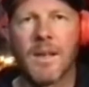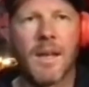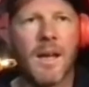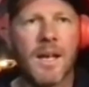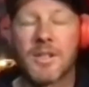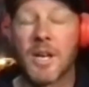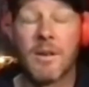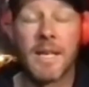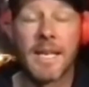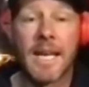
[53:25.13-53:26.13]
I
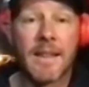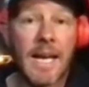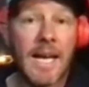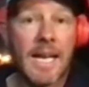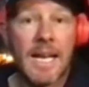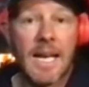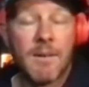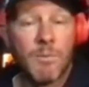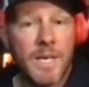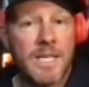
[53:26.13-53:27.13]
totally get that.
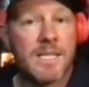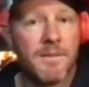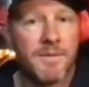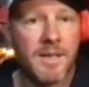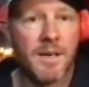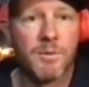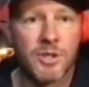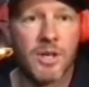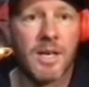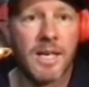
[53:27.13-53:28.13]
And windsurfing, I
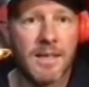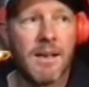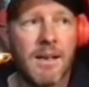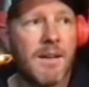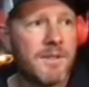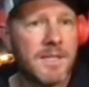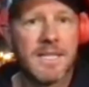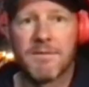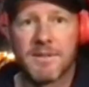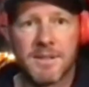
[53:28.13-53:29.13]
was struggling. After
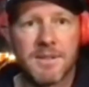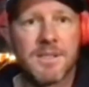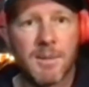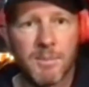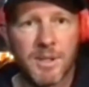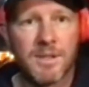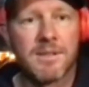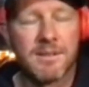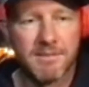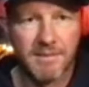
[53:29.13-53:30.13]
7
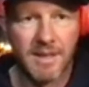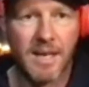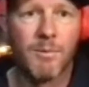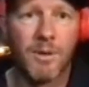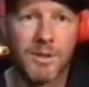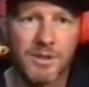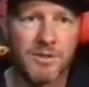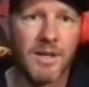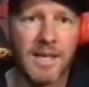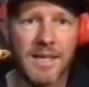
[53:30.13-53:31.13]
summers, I was
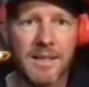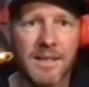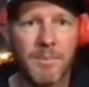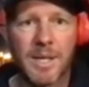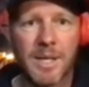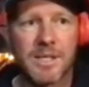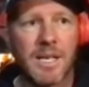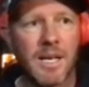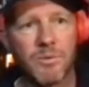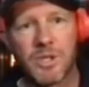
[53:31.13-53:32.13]
struggling
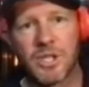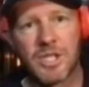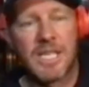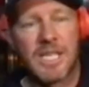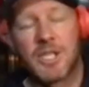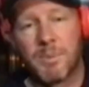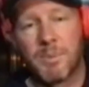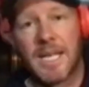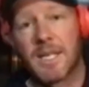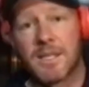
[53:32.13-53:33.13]
because I was just teaching
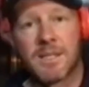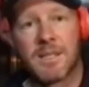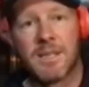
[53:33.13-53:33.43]
beginners